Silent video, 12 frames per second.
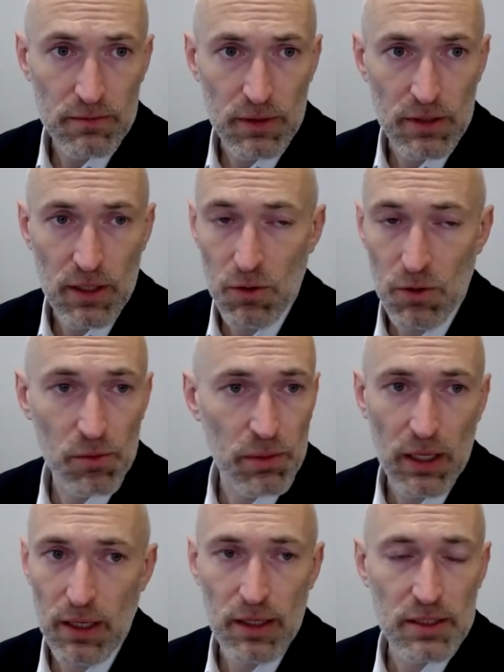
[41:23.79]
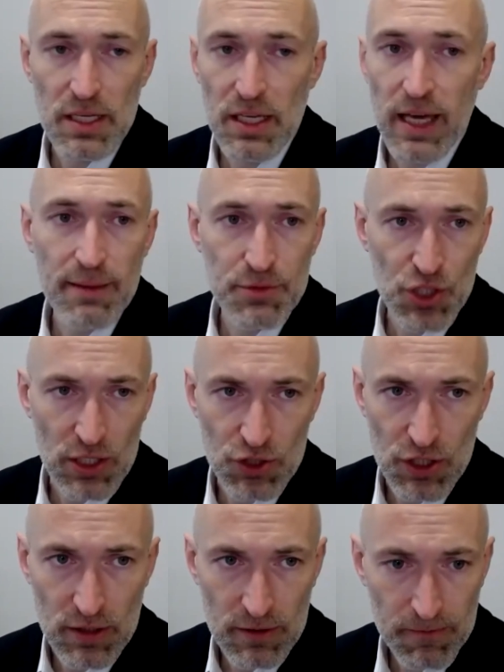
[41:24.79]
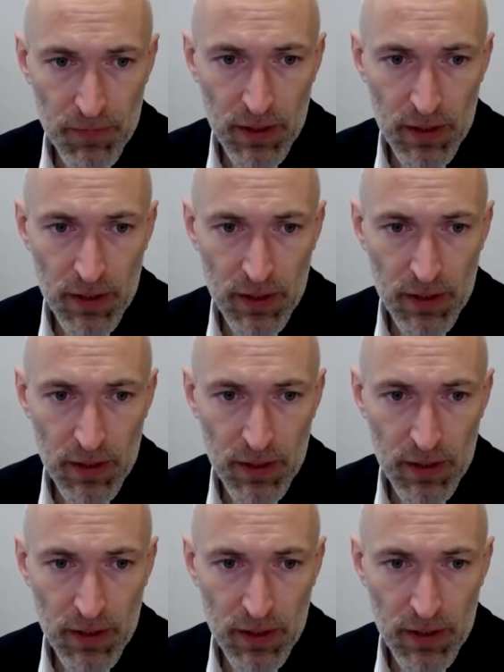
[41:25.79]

It's a game changer.